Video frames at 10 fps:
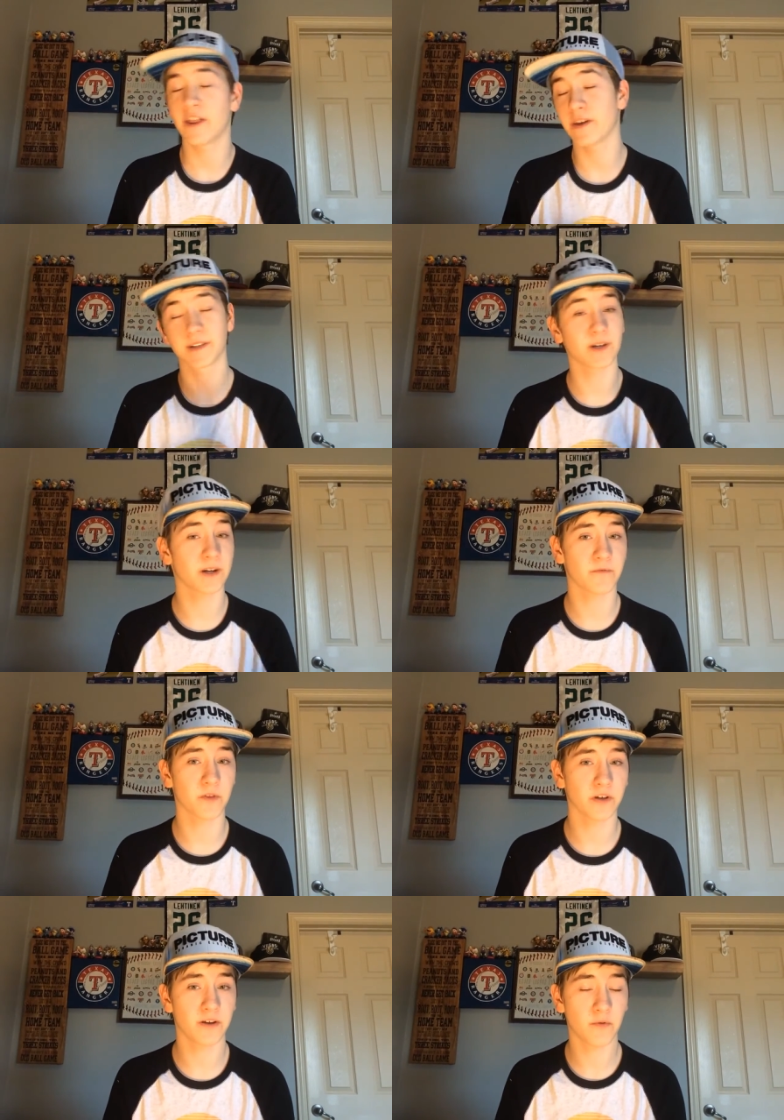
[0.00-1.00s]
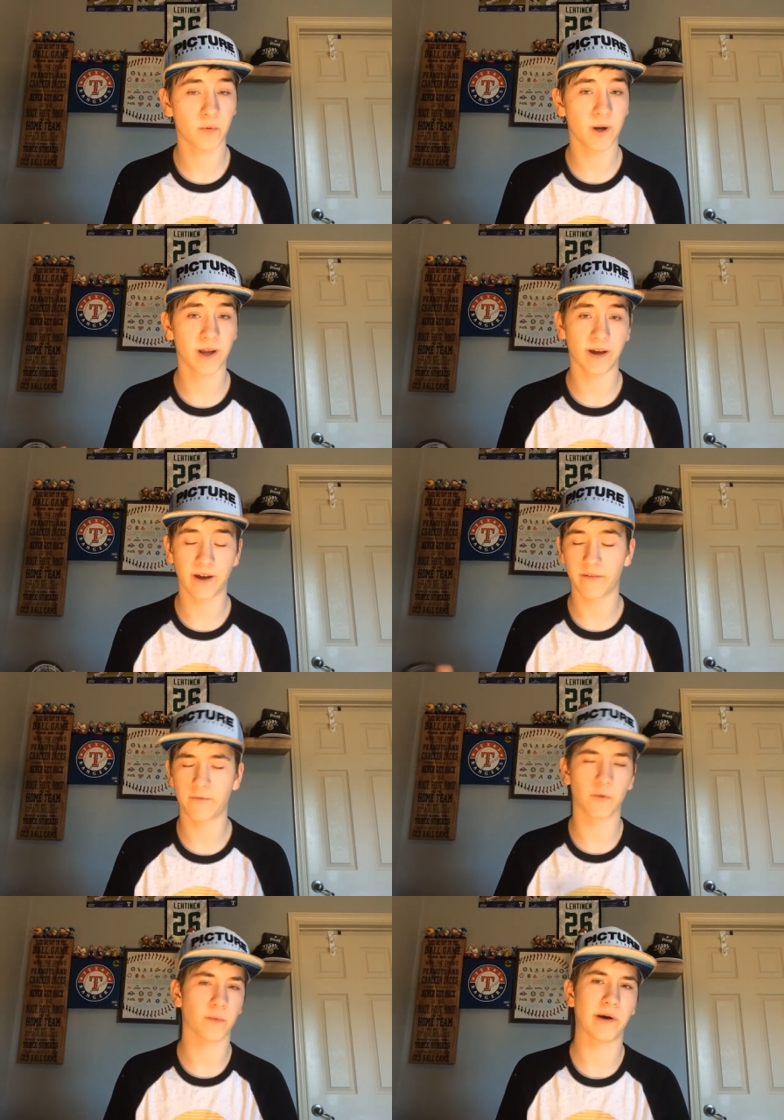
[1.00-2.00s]
Thanks, Auddie, for the giveaway and
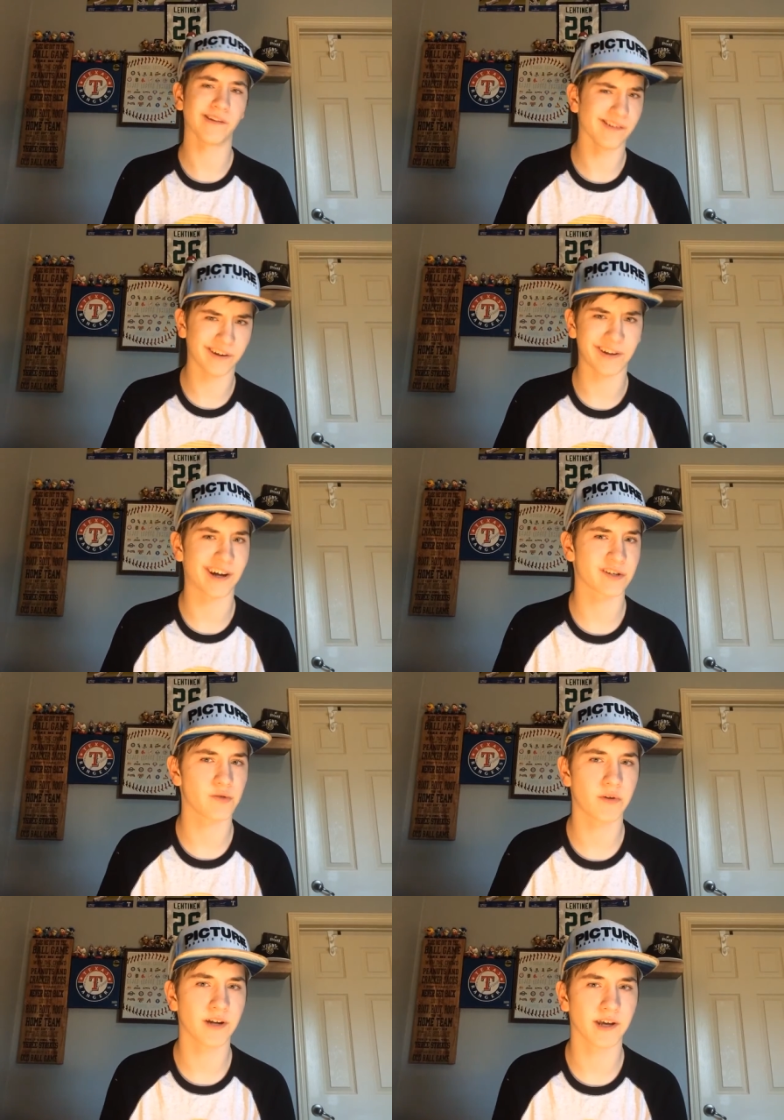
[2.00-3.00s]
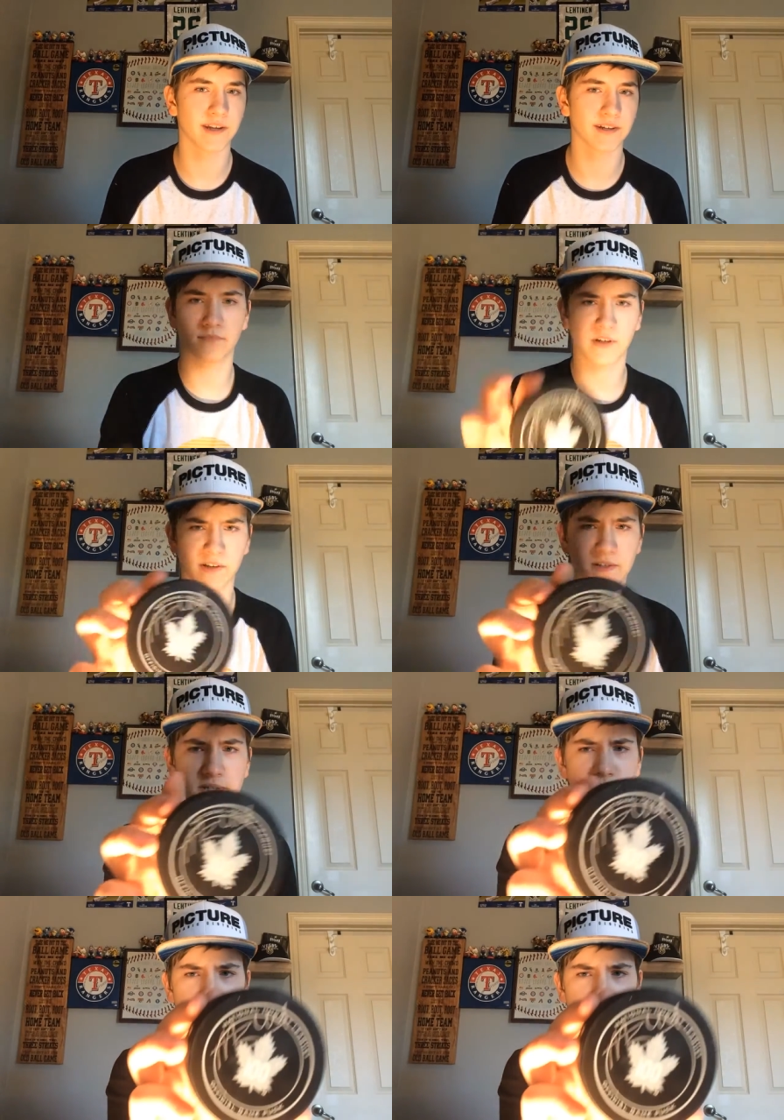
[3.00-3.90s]
for my luck in actually winning it. But yeah, this is